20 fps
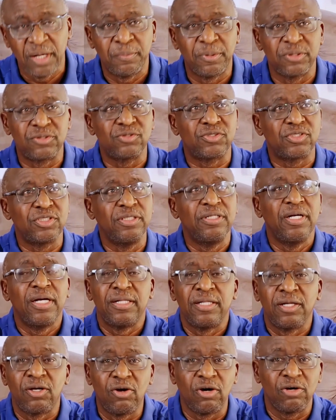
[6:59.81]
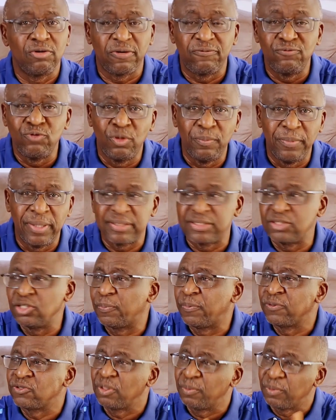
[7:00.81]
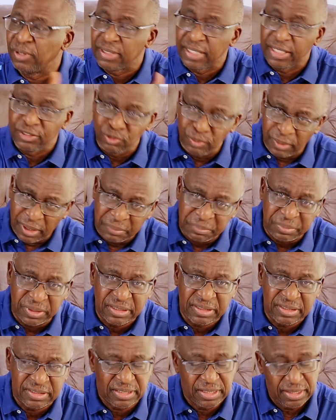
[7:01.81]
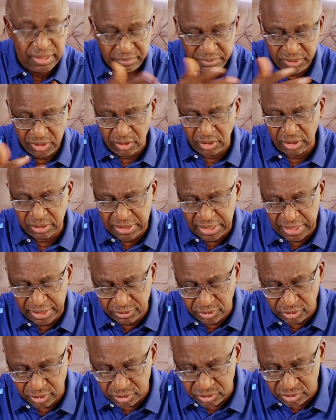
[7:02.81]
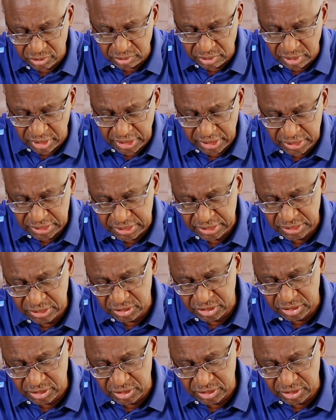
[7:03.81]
But you see, the God of no mercy upon some other human beings. May God grant us grace in